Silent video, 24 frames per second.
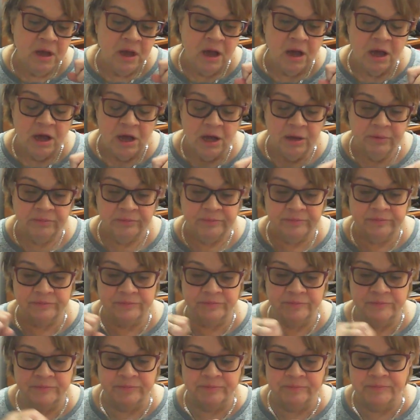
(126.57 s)
And
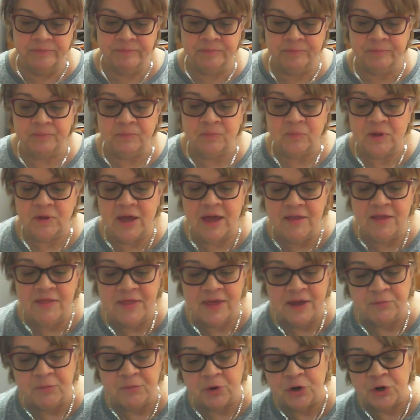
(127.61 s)

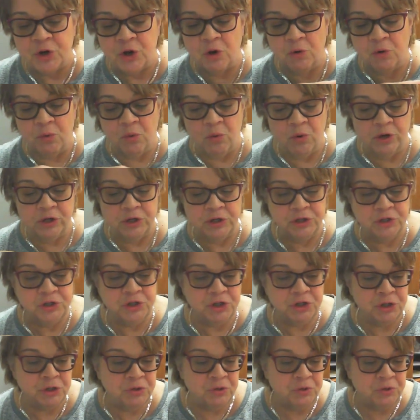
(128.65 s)
then we're going to go on
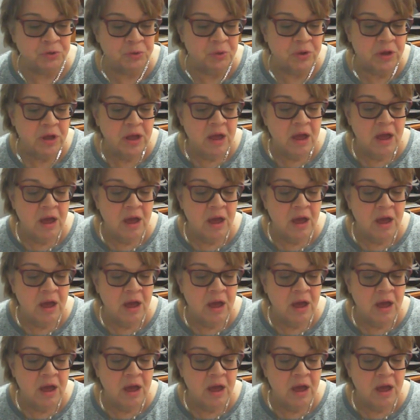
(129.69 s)
to